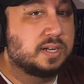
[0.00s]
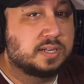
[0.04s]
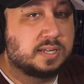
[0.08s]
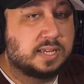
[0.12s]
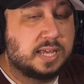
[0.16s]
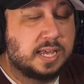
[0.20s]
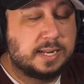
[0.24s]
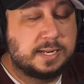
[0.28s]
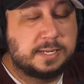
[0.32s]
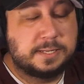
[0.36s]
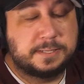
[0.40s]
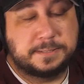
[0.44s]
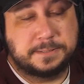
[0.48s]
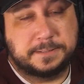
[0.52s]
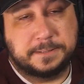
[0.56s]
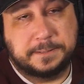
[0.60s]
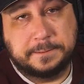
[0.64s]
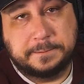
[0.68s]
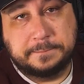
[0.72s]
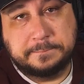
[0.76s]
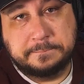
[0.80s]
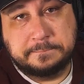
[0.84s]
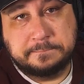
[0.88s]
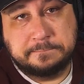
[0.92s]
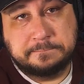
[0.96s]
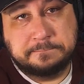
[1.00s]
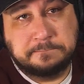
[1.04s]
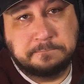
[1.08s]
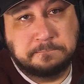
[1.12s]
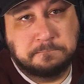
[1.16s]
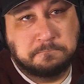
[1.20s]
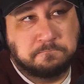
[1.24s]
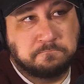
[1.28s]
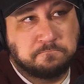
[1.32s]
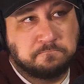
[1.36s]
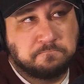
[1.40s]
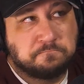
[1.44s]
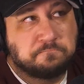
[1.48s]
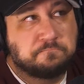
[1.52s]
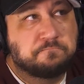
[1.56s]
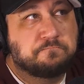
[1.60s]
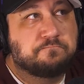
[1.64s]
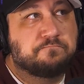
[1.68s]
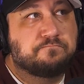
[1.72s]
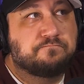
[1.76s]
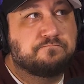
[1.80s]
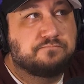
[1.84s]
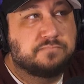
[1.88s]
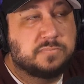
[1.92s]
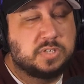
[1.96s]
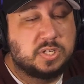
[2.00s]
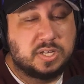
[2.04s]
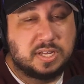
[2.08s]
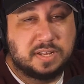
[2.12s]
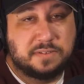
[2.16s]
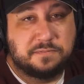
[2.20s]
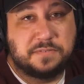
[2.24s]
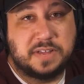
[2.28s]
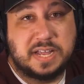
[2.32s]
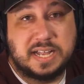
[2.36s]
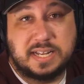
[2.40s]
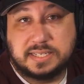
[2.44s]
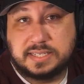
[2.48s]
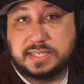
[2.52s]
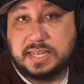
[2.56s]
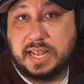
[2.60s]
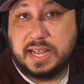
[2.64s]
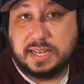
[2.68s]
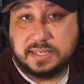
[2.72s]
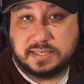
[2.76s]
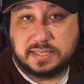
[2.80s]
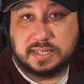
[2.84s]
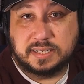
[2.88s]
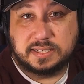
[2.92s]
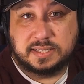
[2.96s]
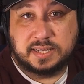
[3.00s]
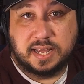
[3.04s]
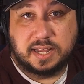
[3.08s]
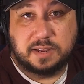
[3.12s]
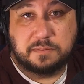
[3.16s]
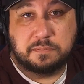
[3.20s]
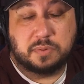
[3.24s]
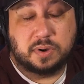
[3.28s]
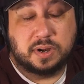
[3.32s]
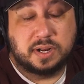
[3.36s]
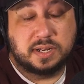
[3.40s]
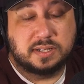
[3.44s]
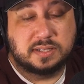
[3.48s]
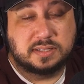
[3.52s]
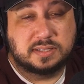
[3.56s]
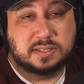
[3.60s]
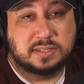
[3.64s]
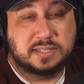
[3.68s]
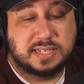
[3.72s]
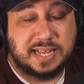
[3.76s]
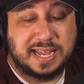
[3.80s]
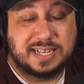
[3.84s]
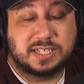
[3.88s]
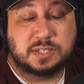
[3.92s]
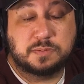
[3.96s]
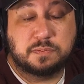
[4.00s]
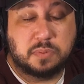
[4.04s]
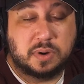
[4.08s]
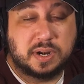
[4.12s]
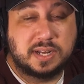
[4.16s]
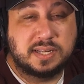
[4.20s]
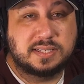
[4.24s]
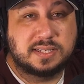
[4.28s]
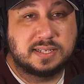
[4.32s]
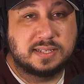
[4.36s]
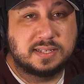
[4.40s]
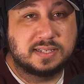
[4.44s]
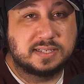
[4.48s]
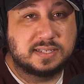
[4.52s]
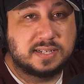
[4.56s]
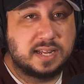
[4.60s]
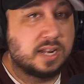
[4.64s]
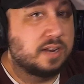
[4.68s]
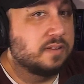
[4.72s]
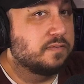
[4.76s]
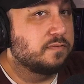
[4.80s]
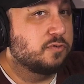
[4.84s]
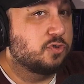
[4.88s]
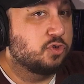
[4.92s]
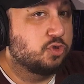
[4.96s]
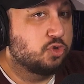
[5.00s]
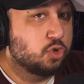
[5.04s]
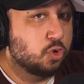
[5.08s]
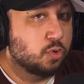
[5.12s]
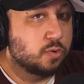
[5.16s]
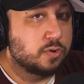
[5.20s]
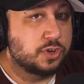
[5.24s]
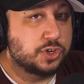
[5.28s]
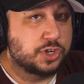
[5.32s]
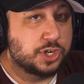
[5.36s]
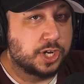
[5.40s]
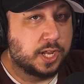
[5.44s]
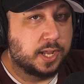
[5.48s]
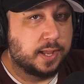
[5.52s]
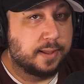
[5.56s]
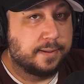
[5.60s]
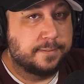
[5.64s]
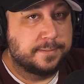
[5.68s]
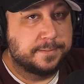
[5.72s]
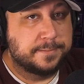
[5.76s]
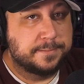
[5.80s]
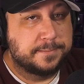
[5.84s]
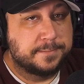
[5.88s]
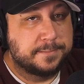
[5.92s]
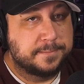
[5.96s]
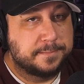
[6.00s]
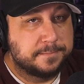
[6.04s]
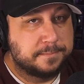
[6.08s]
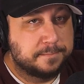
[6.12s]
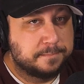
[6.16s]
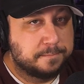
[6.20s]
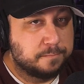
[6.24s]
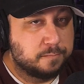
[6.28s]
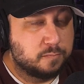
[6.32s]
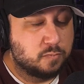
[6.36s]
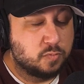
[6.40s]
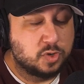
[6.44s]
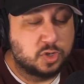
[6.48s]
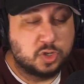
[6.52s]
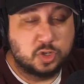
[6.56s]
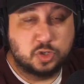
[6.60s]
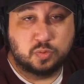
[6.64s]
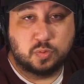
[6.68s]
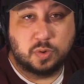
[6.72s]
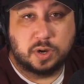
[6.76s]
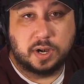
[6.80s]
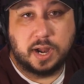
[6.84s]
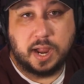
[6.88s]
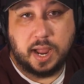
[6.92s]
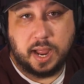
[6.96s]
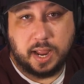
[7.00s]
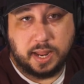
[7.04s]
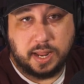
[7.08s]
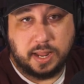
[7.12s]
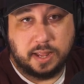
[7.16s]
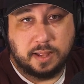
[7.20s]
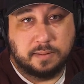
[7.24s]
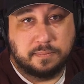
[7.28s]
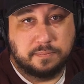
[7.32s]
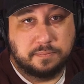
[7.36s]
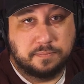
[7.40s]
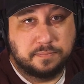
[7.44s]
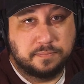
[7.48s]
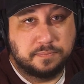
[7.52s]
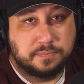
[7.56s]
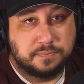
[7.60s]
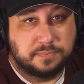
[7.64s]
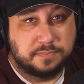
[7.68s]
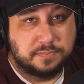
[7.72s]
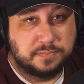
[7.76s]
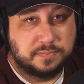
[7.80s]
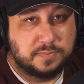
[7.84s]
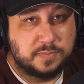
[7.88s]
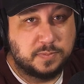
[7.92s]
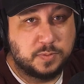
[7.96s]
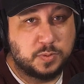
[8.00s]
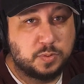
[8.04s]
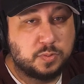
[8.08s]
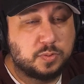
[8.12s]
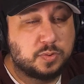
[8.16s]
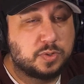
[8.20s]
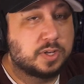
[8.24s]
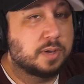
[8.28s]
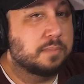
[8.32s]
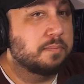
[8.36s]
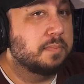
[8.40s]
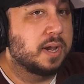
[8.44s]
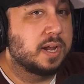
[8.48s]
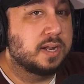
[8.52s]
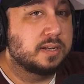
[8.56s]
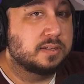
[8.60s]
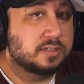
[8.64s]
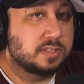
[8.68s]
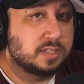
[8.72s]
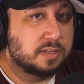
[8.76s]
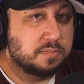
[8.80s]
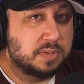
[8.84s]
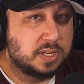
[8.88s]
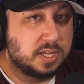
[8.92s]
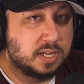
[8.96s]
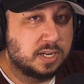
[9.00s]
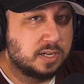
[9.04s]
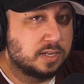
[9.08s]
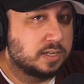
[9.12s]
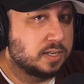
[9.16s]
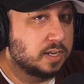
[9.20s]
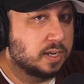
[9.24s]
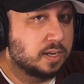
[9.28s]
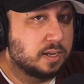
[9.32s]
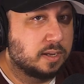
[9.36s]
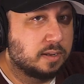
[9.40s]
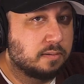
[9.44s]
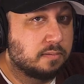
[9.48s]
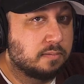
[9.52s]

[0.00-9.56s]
Candace, you get fantastic tax breaks in the state of Georgia, which is where I am. You can come by and see me anytime.